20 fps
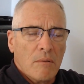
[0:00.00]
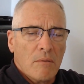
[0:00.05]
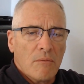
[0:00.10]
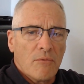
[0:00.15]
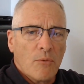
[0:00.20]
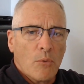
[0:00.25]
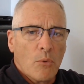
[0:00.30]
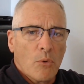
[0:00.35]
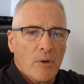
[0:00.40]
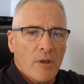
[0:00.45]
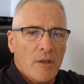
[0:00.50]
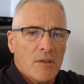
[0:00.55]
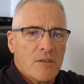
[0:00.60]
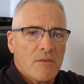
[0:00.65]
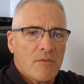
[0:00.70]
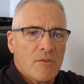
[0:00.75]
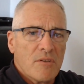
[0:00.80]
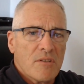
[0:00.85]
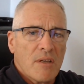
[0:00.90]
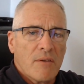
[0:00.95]
for each of
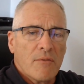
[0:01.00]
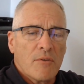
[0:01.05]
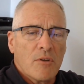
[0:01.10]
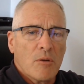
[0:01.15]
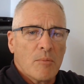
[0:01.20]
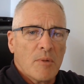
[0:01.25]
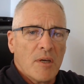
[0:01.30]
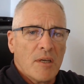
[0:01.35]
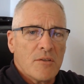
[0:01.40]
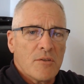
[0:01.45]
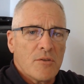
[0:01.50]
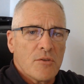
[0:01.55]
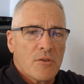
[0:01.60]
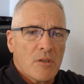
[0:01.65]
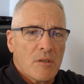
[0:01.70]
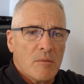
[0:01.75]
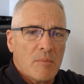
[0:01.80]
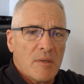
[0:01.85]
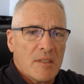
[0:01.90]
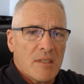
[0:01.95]
the 7 domains that you're
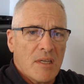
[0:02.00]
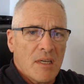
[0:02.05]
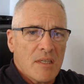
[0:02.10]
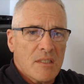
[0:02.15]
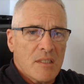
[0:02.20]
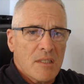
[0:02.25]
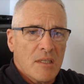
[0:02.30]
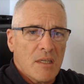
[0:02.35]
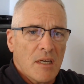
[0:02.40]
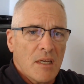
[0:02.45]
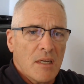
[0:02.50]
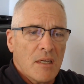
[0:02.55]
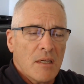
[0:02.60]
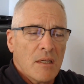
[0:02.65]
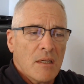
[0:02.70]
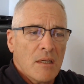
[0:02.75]
going to be tested on.